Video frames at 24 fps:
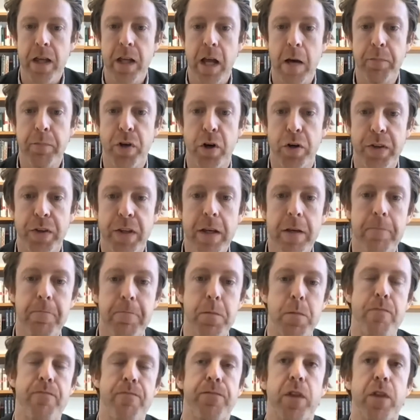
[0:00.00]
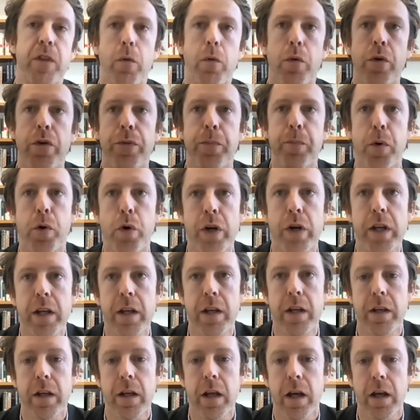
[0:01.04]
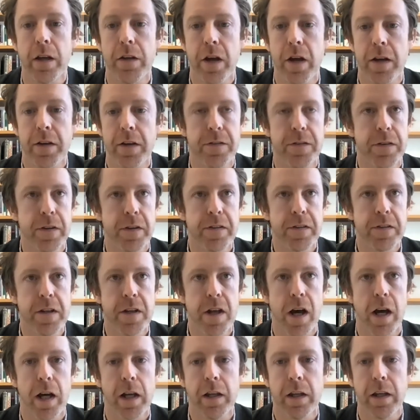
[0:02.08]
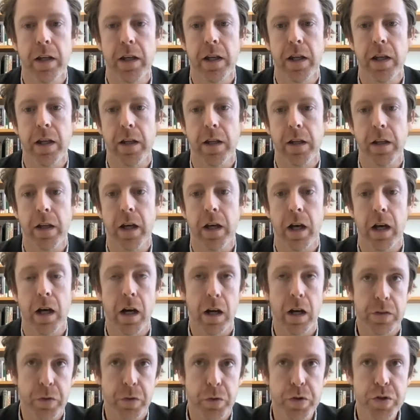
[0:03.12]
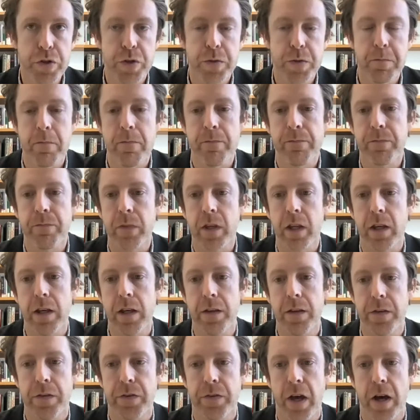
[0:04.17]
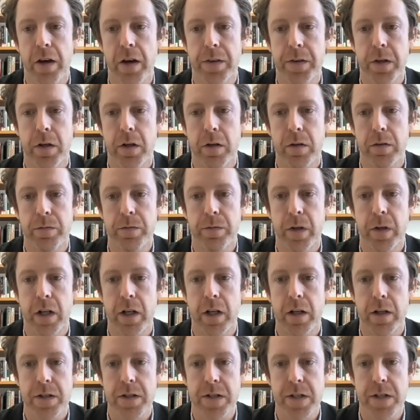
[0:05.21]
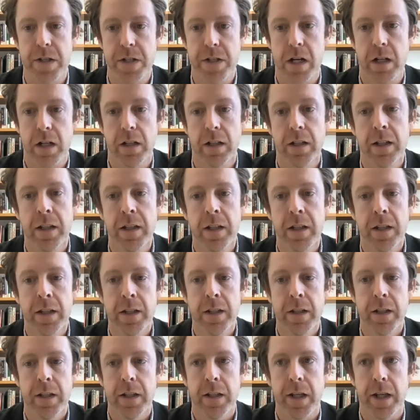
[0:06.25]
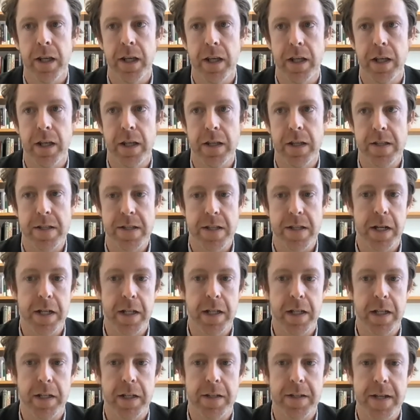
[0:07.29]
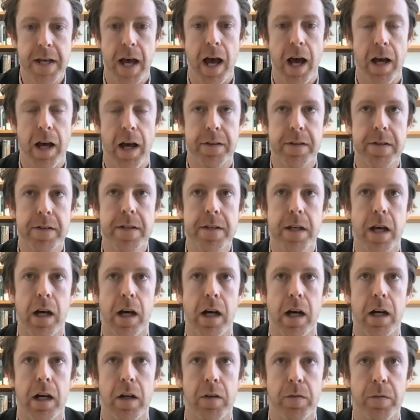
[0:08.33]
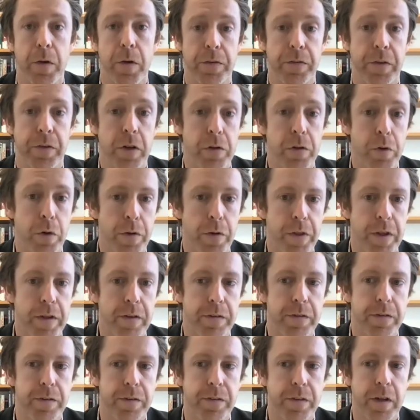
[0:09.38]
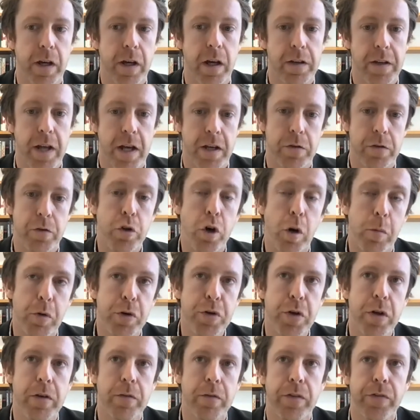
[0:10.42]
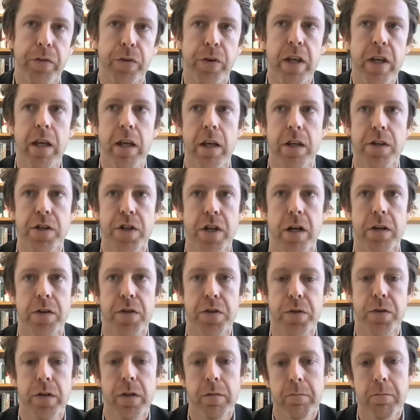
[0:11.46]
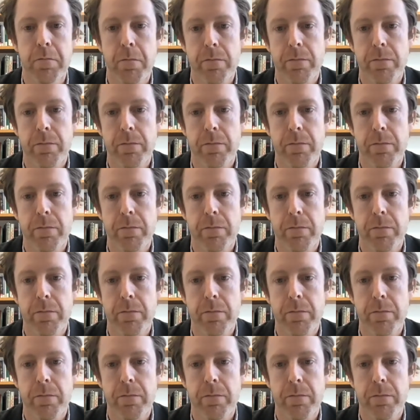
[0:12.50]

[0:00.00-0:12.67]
Ilham Tohti was born in uh, 1969 in uh, Artush, in the south of uh, Xinjiang. He studied at uh, first at Northeast uh, Normal University in Changchun,